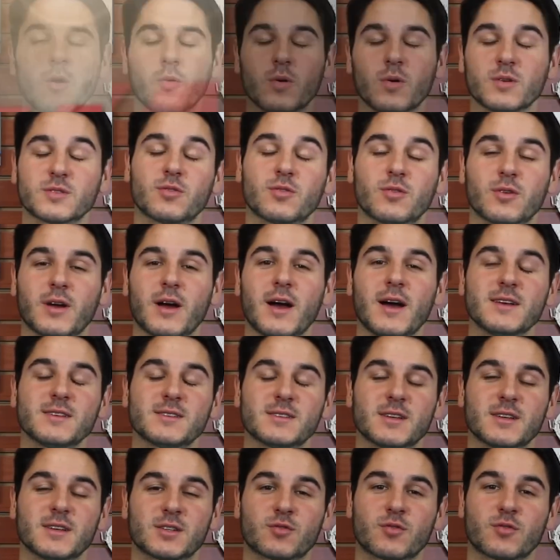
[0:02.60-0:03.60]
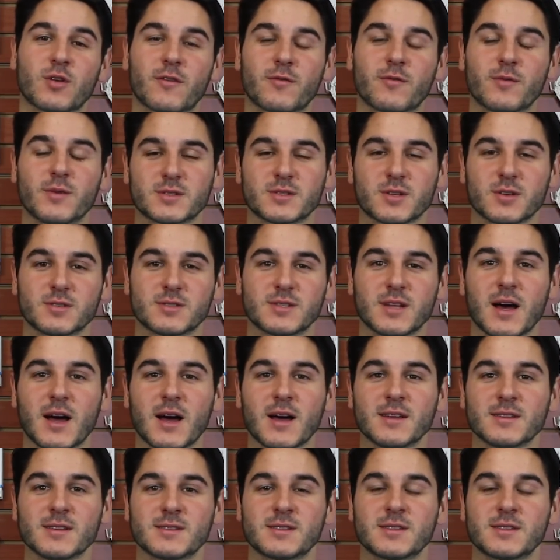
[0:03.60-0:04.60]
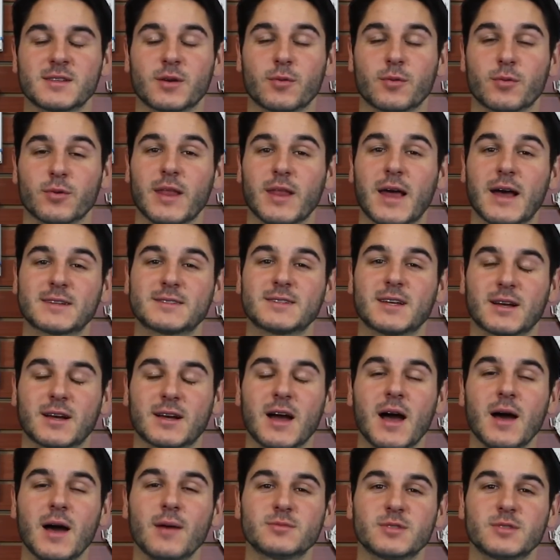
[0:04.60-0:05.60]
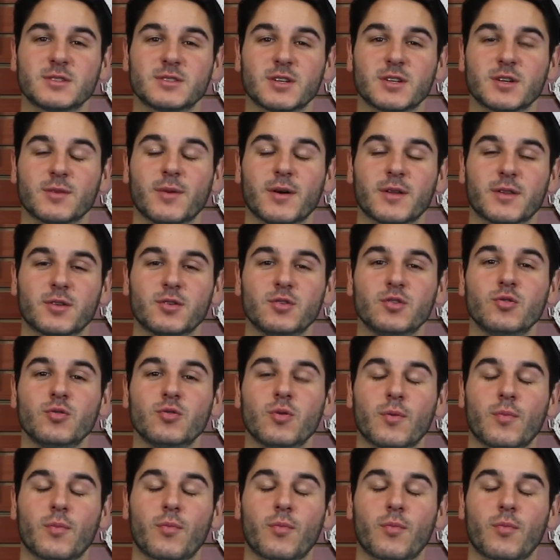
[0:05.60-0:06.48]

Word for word: What's going on guys, it's Greg from East Coast Dyes here with Lax.com to tell you about the new